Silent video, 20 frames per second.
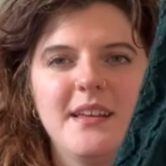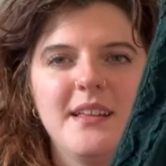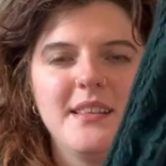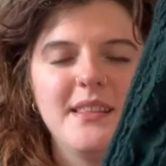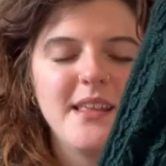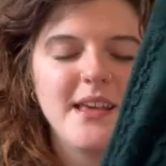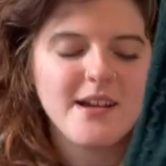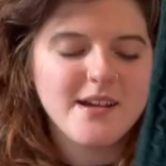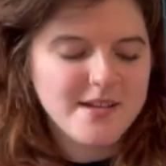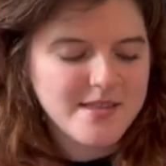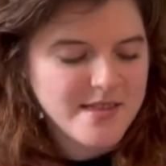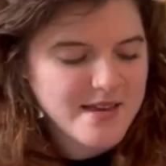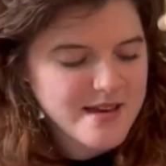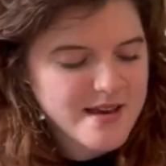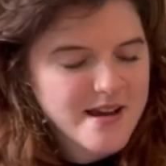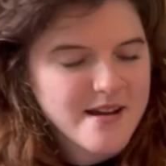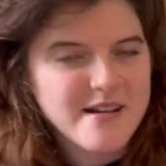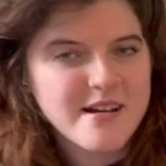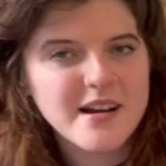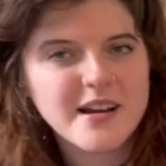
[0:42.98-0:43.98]
They are the
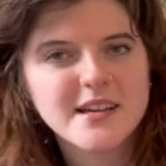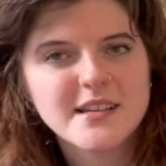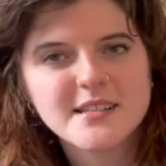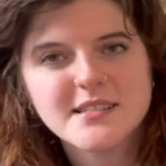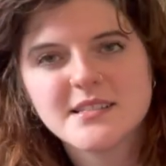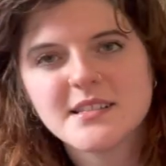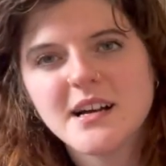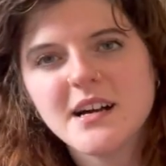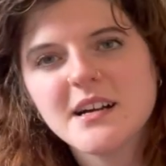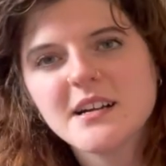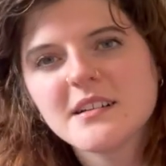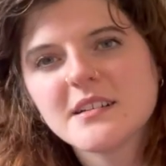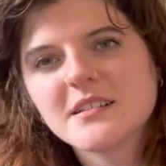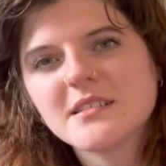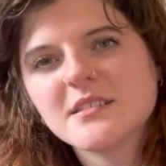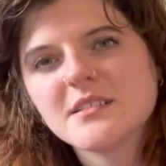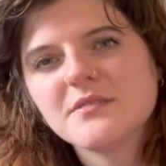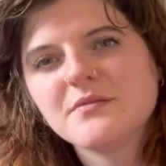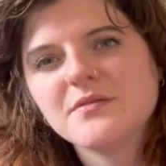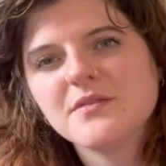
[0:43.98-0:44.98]
Erika
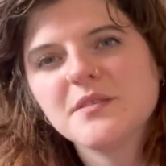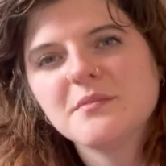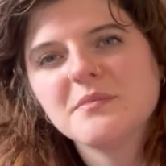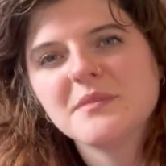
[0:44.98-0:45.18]
socks from